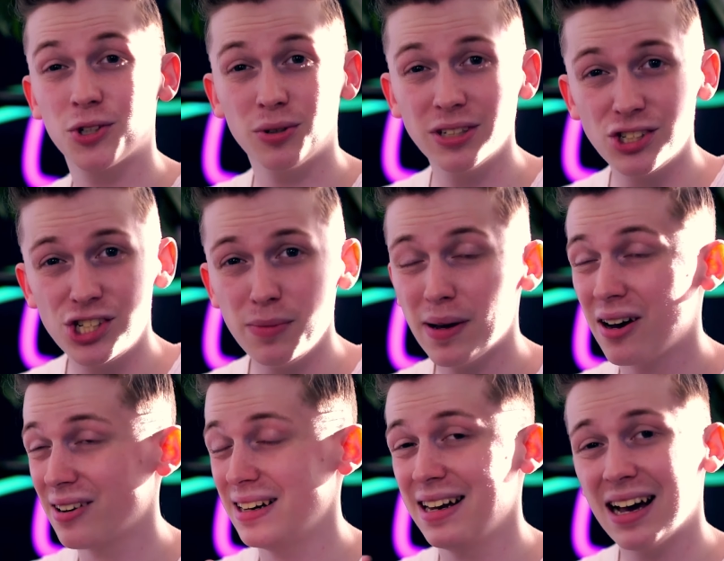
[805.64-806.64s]
you're going to cheap
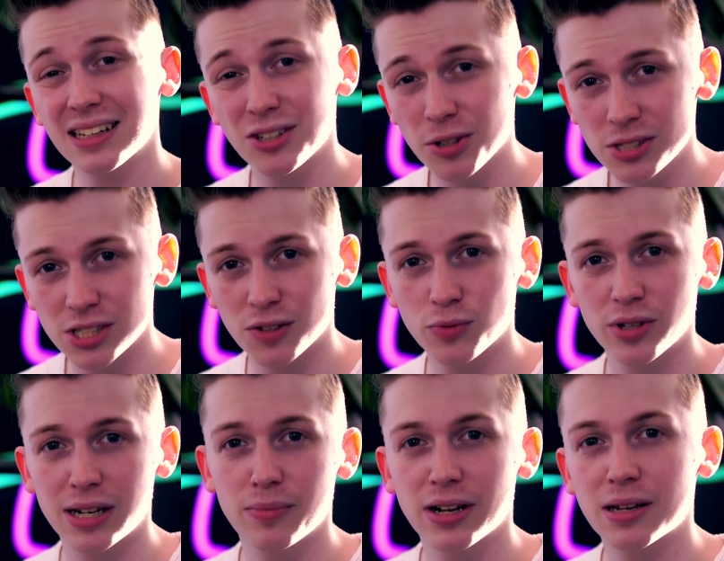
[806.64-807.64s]
out and not get all the
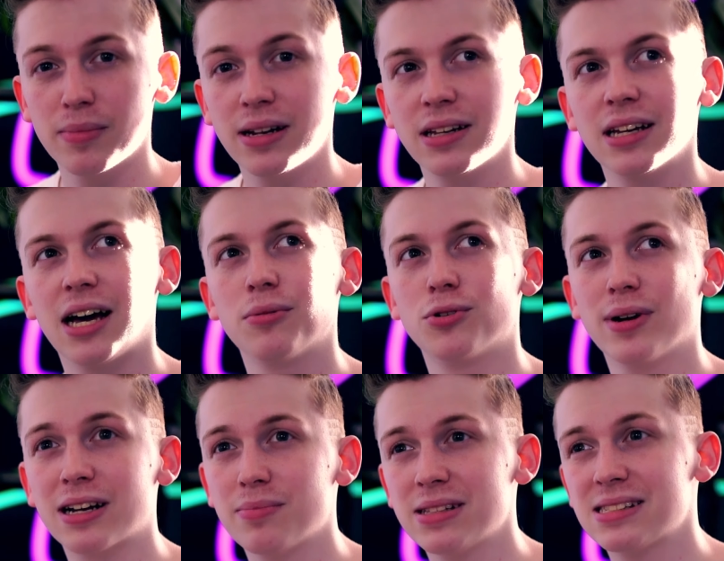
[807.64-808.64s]
software that I'm recommending, I would
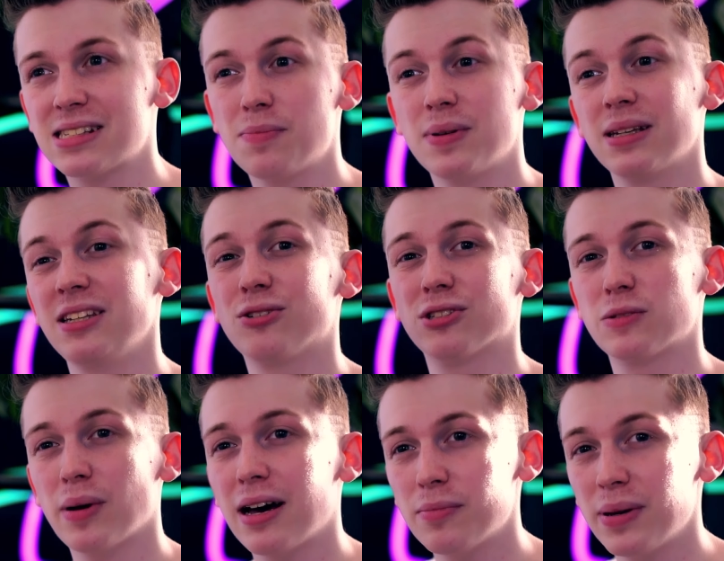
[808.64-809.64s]
recommend skipping either
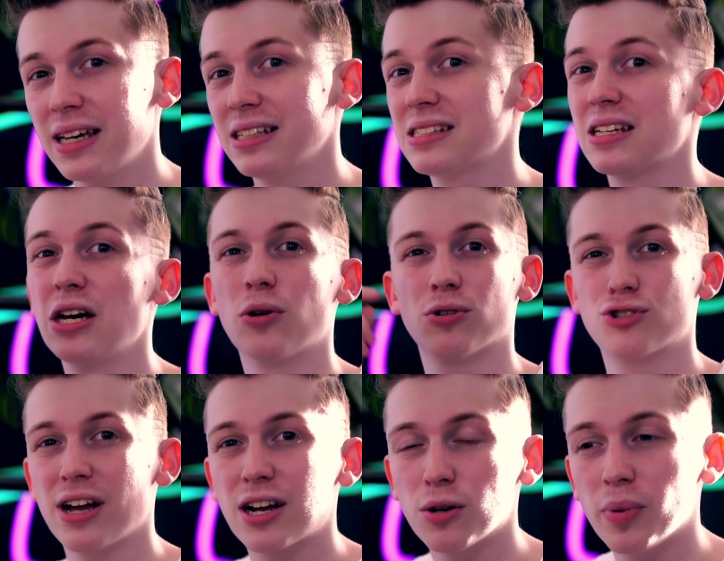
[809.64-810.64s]
Spot and Paste or
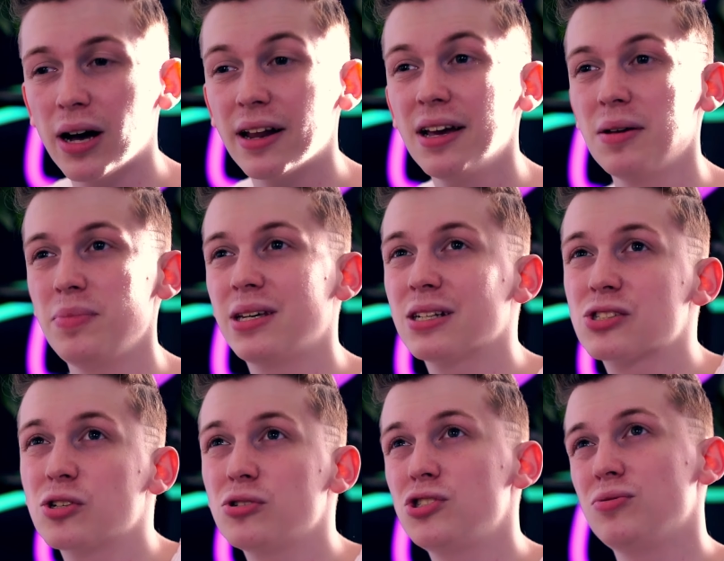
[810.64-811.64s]
TrackerBot,
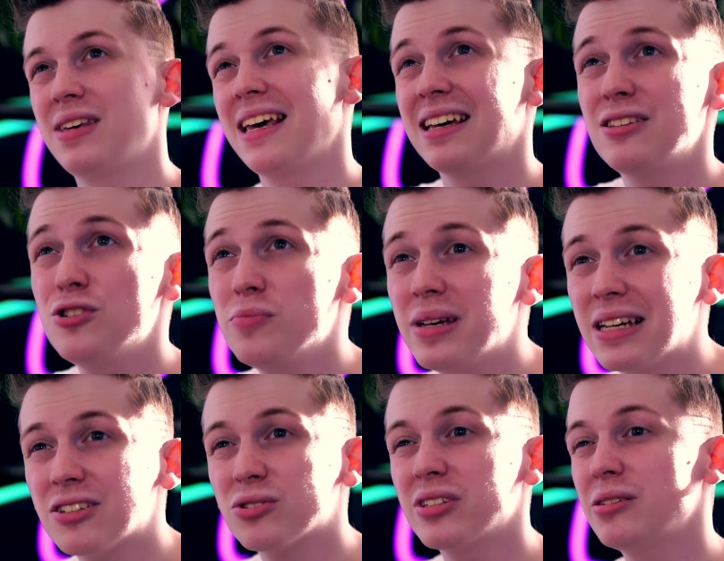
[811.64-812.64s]
because those you can do
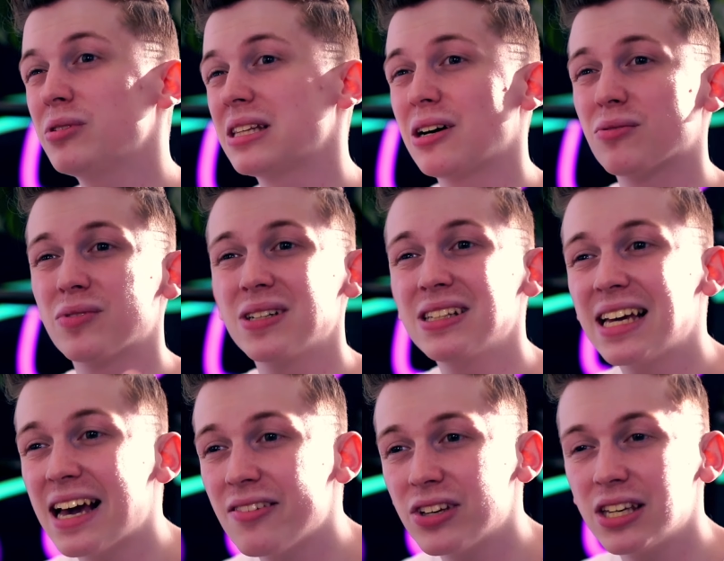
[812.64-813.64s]
manually without
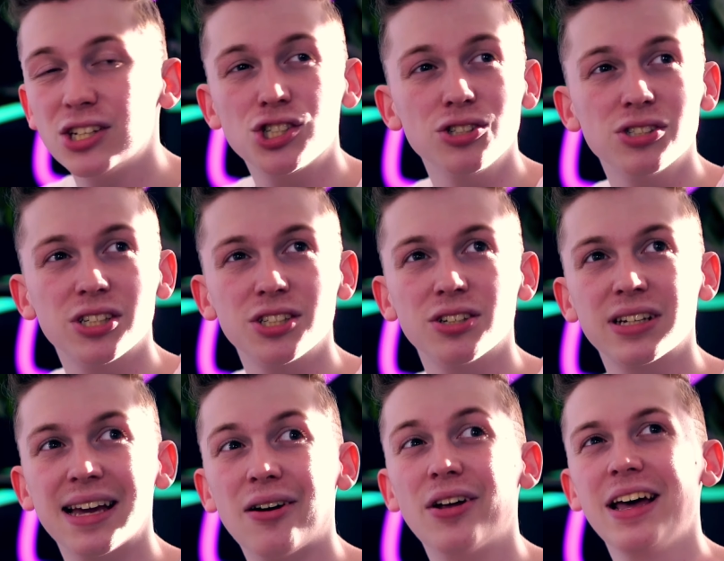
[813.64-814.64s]
really having issues on your
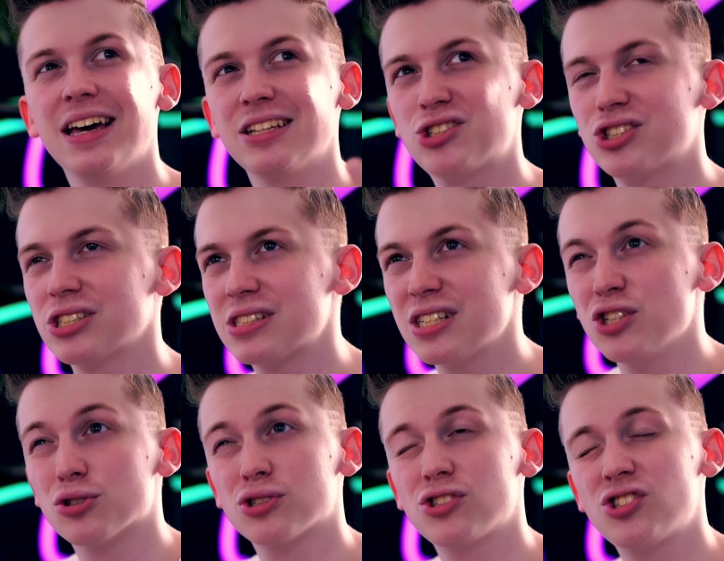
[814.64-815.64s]
account. It's just that
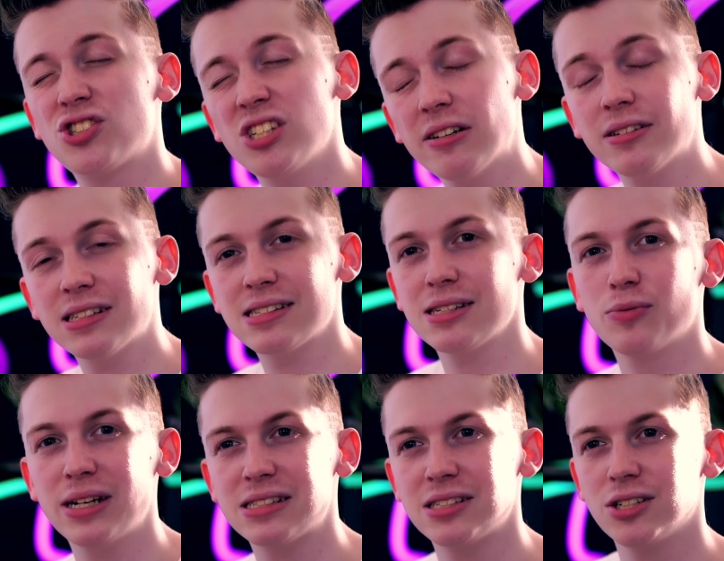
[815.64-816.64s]
you're seriously
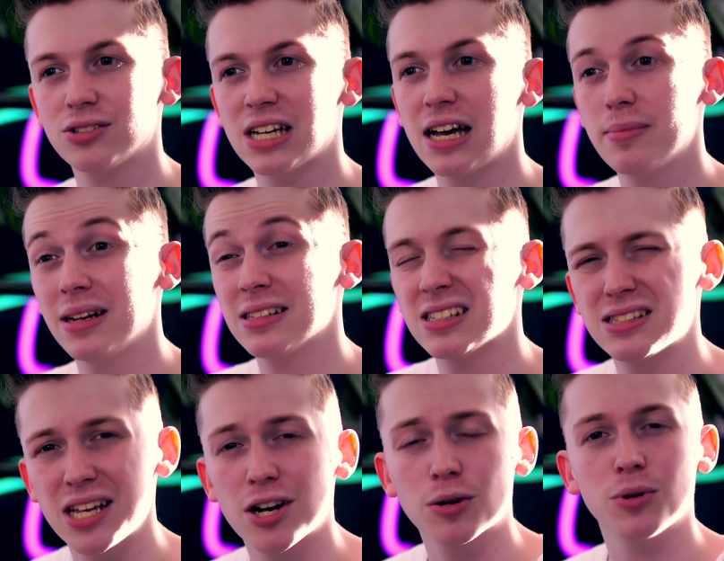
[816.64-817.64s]
wasting your time, and it's a
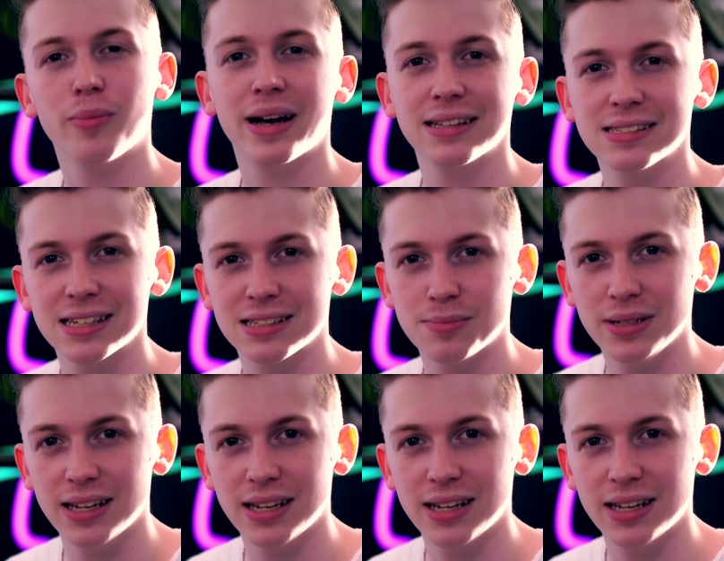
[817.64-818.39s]
terrible mindset to